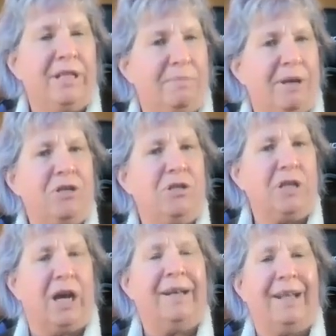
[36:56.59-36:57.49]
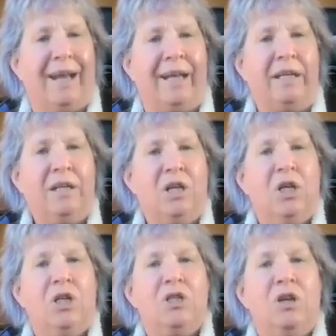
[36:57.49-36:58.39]
the specials online.
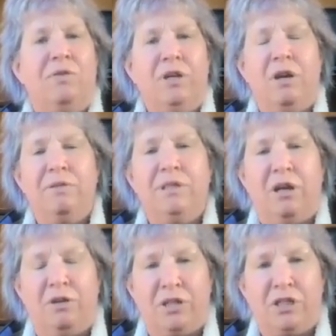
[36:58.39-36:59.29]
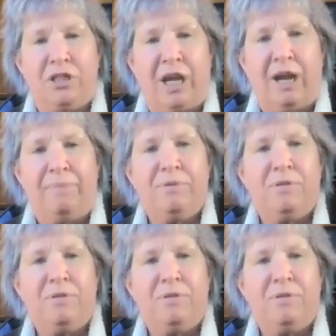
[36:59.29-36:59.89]
So if they're going to go to the shop,